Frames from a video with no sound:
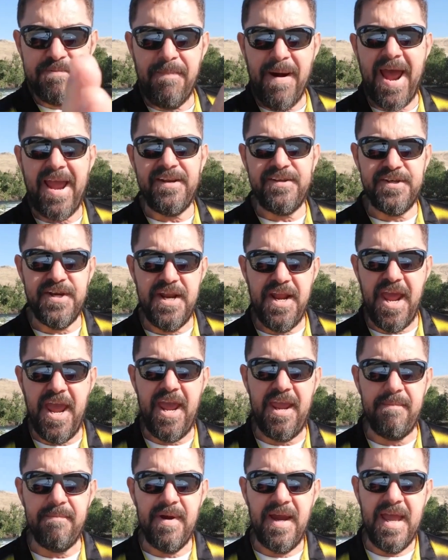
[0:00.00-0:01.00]
mighty
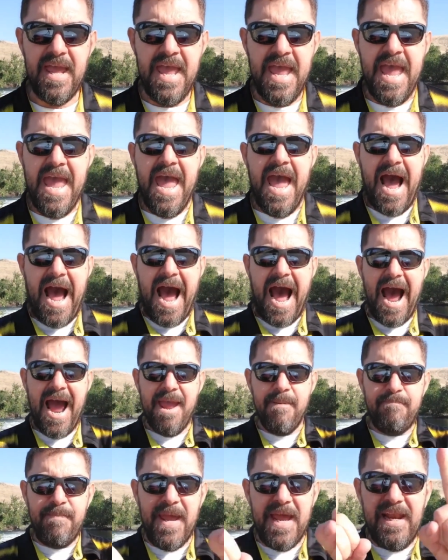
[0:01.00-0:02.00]
name.
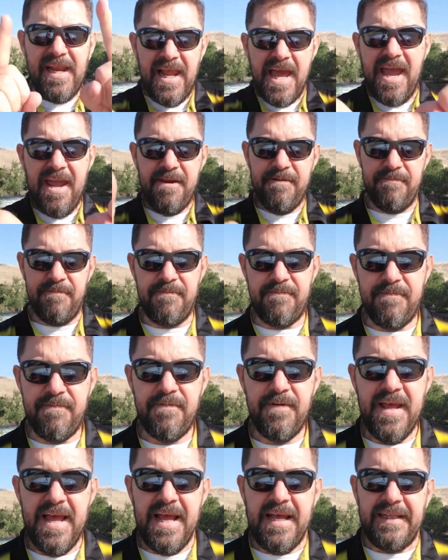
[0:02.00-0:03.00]
I believe
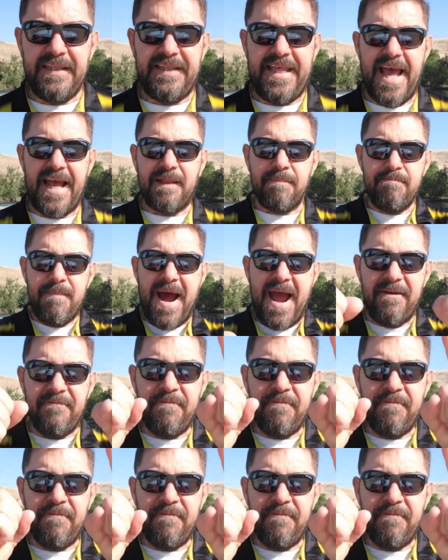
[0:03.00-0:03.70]
that my